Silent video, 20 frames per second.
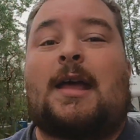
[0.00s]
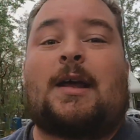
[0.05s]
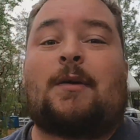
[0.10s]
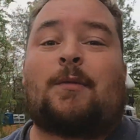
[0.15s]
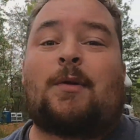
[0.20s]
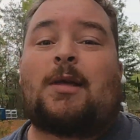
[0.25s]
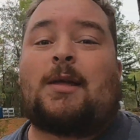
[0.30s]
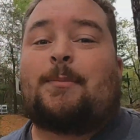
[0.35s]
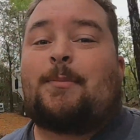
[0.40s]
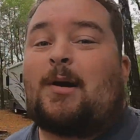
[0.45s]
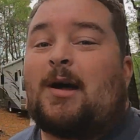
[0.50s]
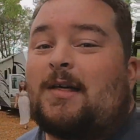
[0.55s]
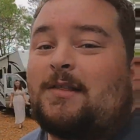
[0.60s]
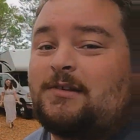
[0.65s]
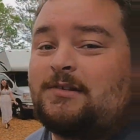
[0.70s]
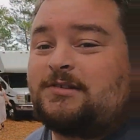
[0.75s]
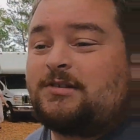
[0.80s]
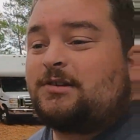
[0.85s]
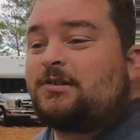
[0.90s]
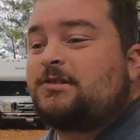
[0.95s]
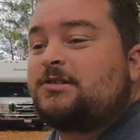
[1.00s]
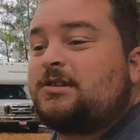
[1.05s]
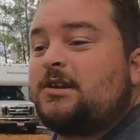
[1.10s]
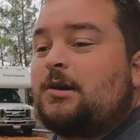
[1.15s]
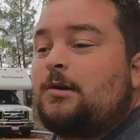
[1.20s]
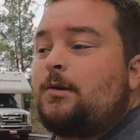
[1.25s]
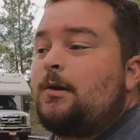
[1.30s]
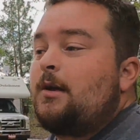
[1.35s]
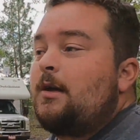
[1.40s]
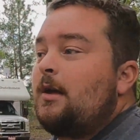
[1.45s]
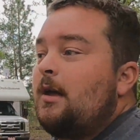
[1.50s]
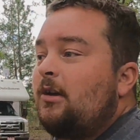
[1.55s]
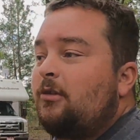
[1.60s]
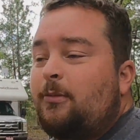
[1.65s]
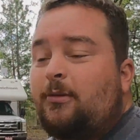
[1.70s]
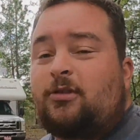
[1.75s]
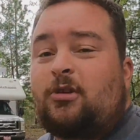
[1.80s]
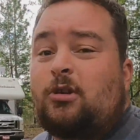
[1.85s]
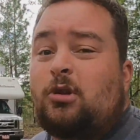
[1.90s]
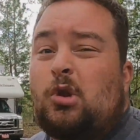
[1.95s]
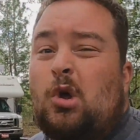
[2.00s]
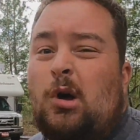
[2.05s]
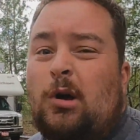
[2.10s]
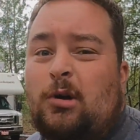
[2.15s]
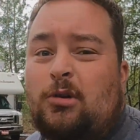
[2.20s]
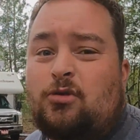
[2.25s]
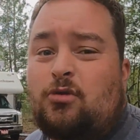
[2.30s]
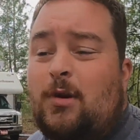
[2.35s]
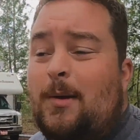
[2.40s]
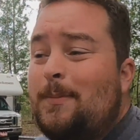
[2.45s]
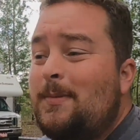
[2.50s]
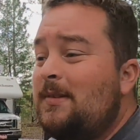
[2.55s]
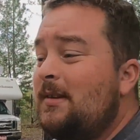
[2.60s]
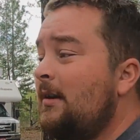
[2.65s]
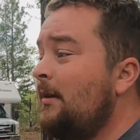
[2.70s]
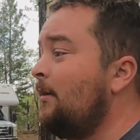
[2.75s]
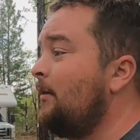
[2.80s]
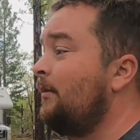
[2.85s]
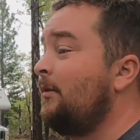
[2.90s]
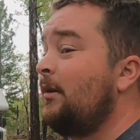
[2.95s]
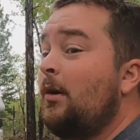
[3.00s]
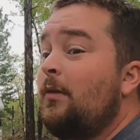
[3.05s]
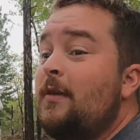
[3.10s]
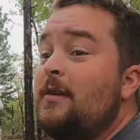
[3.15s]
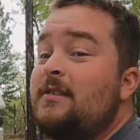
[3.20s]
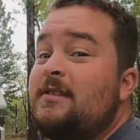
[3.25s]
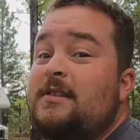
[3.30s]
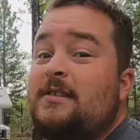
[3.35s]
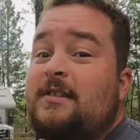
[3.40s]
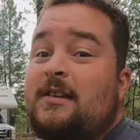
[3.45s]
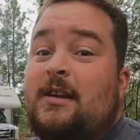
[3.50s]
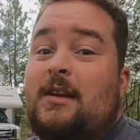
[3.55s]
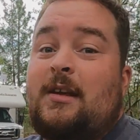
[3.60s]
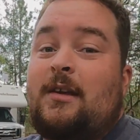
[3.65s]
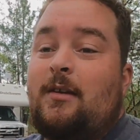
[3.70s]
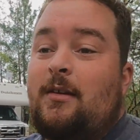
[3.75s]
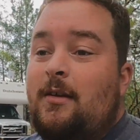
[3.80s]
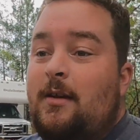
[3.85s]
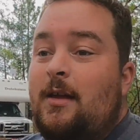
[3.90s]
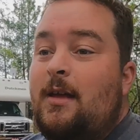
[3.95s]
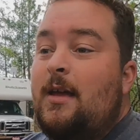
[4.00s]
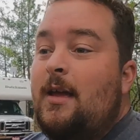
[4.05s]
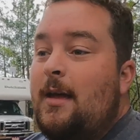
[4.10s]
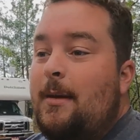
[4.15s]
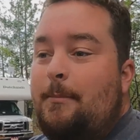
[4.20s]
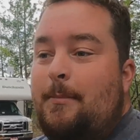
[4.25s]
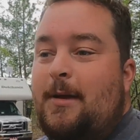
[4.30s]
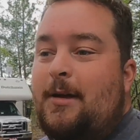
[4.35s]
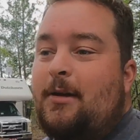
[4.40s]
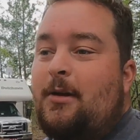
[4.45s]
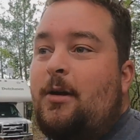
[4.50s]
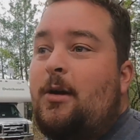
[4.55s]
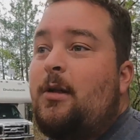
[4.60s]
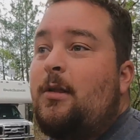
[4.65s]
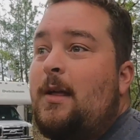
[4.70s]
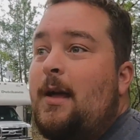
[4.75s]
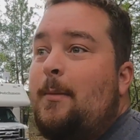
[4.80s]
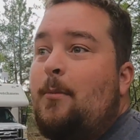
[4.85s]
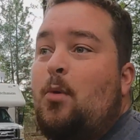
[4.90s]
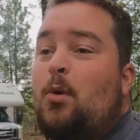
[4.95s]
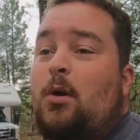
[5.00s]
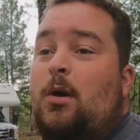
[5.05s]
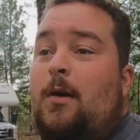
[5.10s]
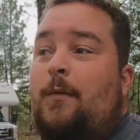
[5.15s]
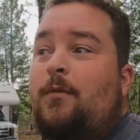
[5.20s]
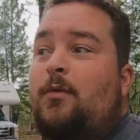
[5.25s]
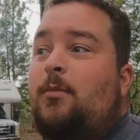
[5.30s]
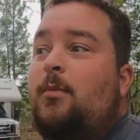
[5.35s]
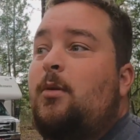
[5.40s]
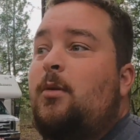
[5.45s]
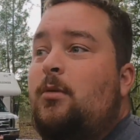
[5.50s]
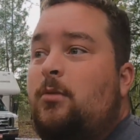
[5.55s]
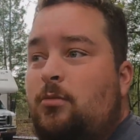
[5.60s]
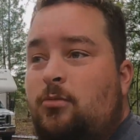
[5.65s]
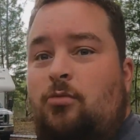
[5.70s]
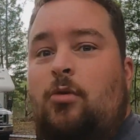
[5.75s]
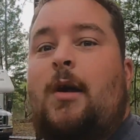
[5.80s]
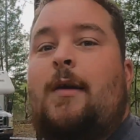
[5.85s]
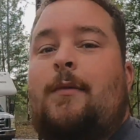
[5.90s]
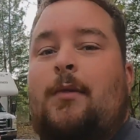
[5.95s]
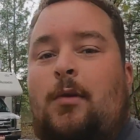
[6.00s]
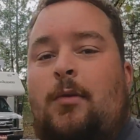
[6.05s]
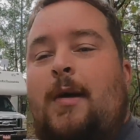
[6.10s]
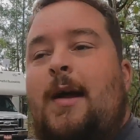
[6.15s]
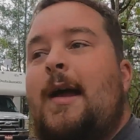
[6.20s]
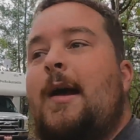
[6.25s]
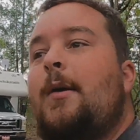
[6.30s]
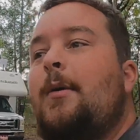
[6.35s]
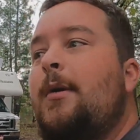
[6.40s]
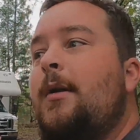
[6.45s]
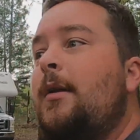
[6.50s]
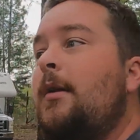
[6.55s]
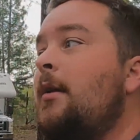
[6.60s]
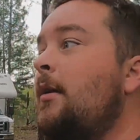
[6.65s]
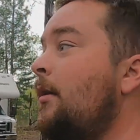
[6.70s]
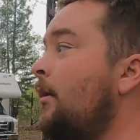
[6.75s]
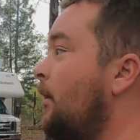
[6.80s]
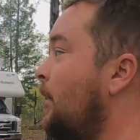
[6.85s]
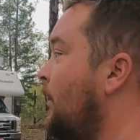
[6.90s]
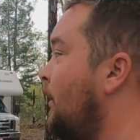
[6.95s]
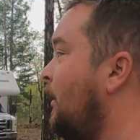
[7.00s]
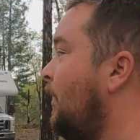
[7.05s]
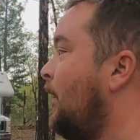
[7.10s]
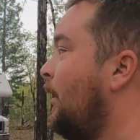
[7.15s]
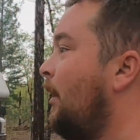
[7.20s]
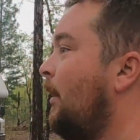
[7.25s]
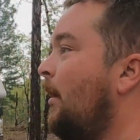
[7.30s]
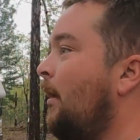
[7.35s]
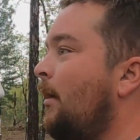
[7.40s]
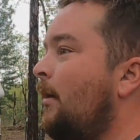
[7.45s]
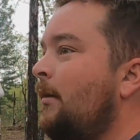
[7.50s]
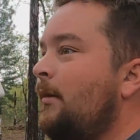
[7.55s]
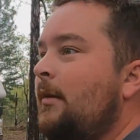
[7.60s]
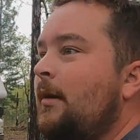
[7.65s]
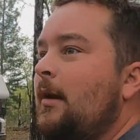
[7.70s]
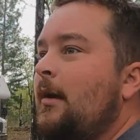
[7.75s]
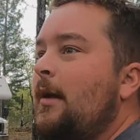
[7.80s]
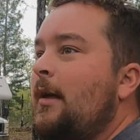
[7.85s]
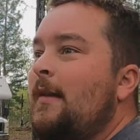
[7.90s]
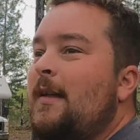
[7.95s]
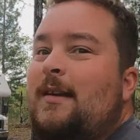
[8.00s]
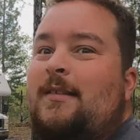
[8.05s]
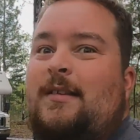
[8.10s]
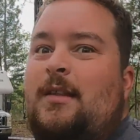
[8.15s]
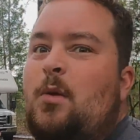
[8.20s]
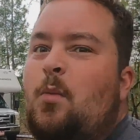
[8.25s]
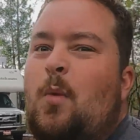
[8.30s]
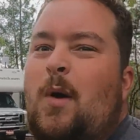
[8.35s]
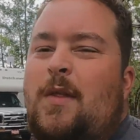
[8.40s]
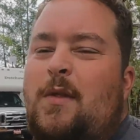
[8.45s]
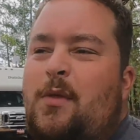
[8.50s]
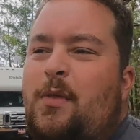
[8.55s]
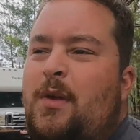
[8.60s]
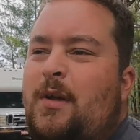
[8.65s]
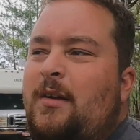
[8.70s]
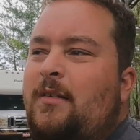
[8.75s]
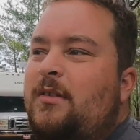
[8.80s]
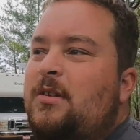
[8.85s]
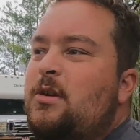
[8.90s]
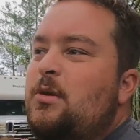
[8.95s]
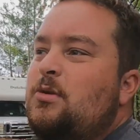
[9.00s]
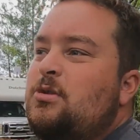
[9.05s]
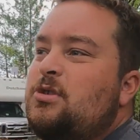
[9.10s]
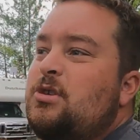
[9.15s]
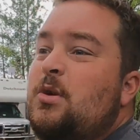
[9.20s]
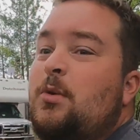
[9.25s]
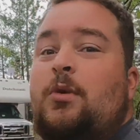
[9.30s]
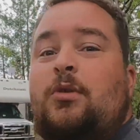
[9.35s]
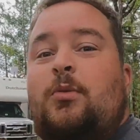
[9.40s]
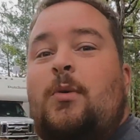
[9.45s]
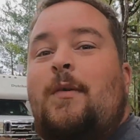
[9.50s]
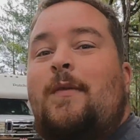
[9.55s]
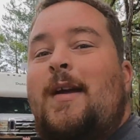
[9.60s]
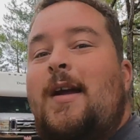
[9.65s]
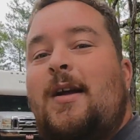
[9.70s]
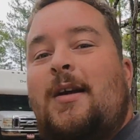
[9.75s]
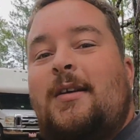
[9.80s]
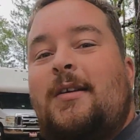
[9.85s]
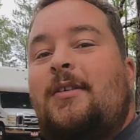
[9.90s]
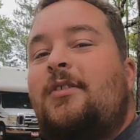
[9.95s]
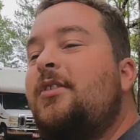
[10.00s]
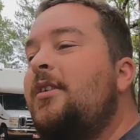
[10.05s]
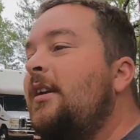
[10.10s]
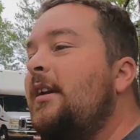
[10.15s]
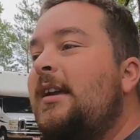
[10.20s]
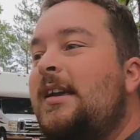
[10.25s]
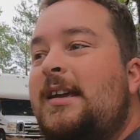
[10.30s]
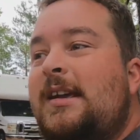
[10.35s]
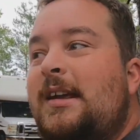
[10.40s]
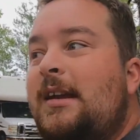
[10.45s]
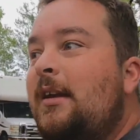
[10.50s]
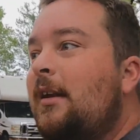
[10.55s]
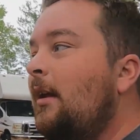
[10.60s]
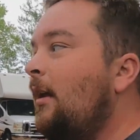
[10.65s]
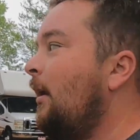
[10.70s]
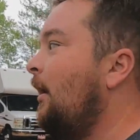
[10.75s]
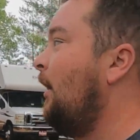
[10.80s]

It really bothers her, so especially on longer trips. So this is gonna make her a lot more comfortable driving around, and yeah, and like I said, the weather thing is huge too, because we'll have air conditioning, heat,